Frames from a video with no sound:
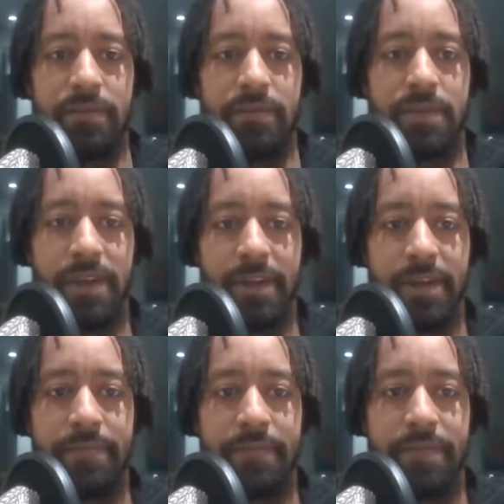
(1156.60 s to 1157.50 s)
Yeah,
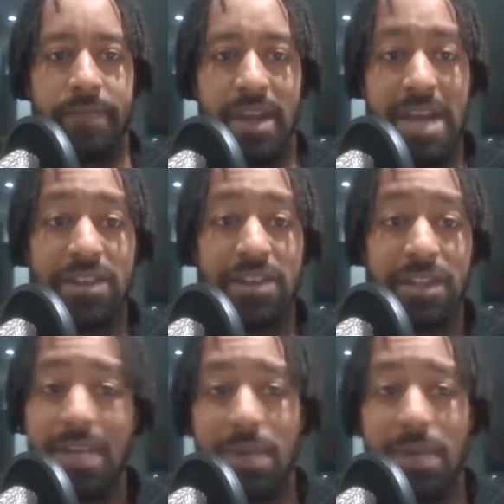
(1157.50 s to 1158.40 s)
and that's a
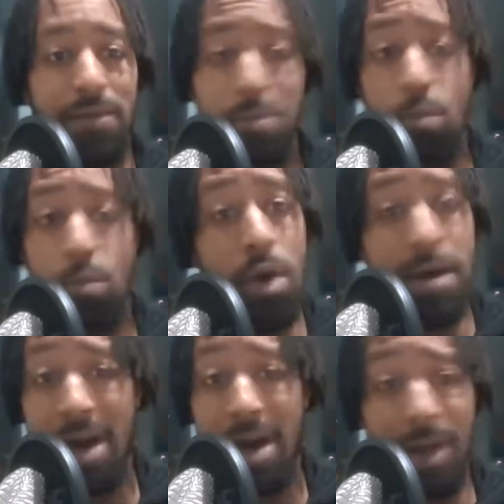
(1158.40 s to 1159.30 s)
team that
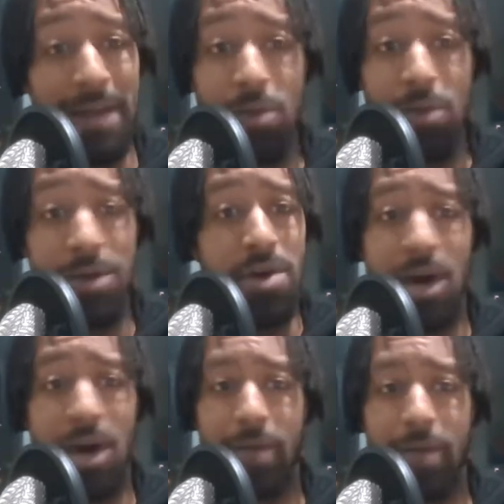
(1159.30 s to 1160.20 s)
weren't up. They were
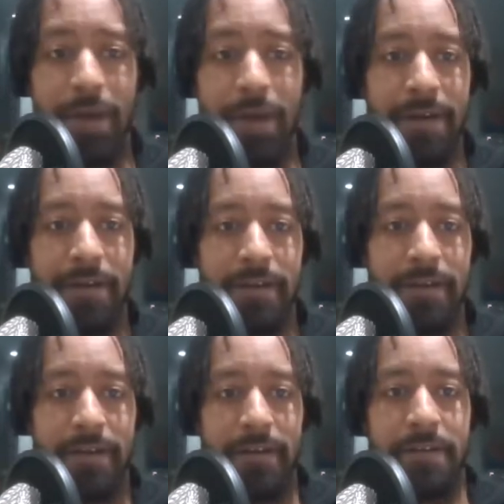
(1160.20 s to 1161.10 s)
not up for it.
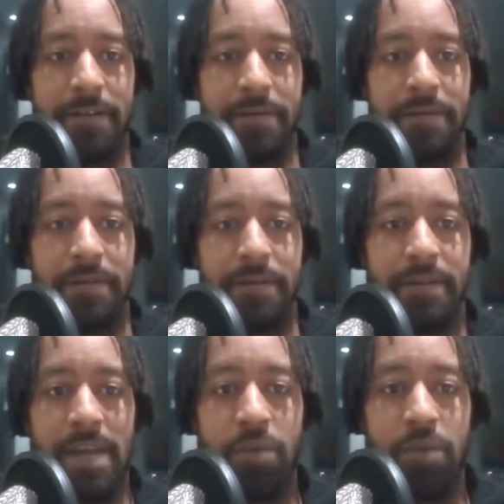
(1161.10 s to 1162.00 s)

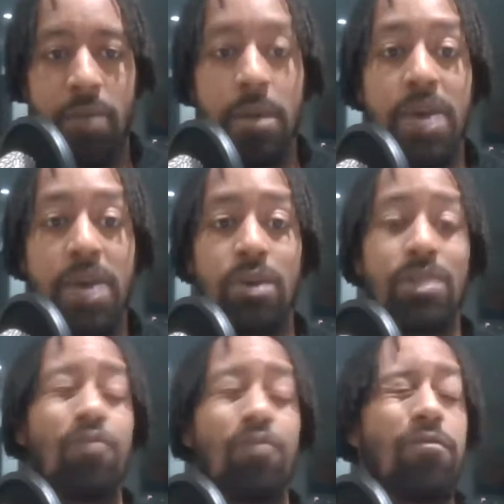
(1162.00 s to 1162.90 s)
They probably got
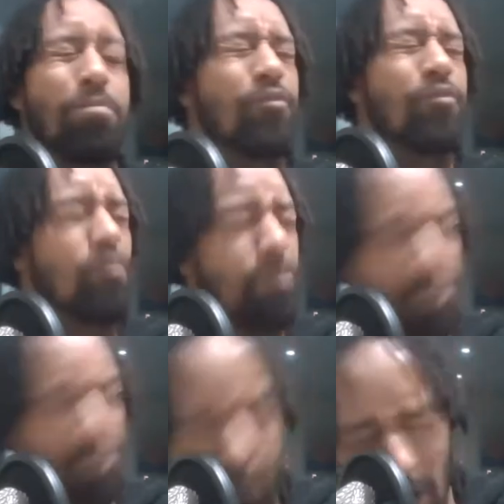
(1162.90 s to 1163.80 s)
a
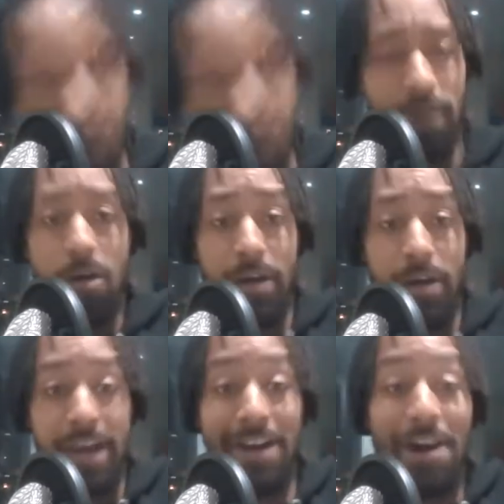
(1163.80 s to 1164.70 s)
proper
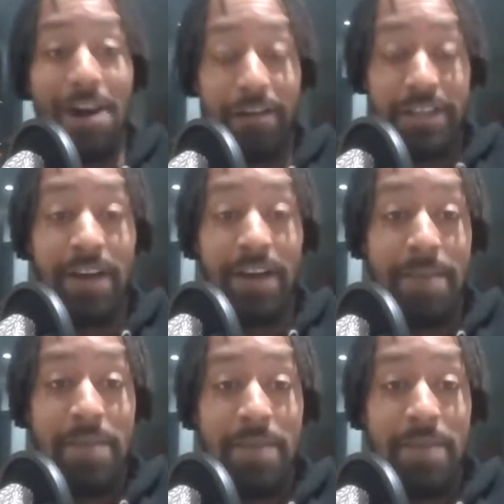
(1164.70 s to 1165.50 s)
rocket at half time.